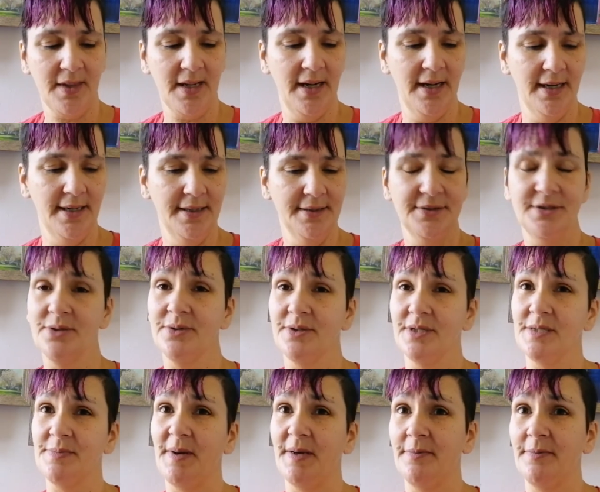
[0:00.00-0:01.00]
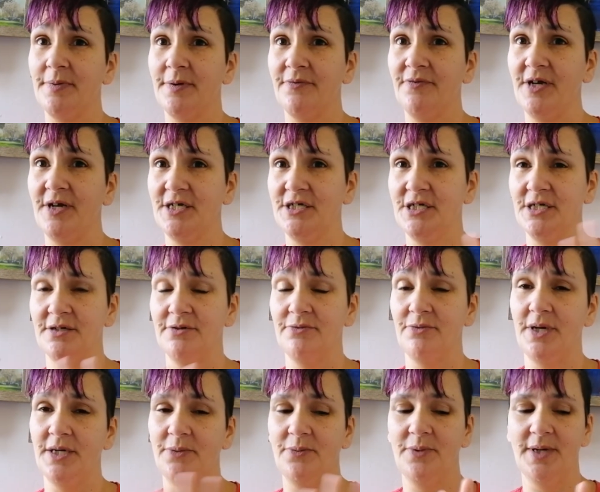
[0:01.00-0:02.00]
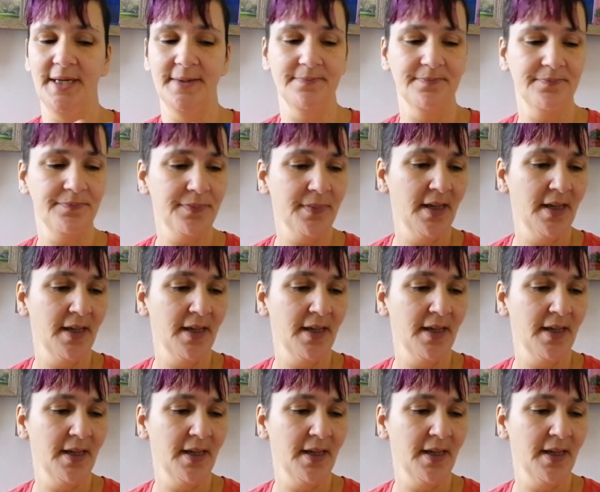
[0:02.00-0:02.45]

Don't expect perfection right away.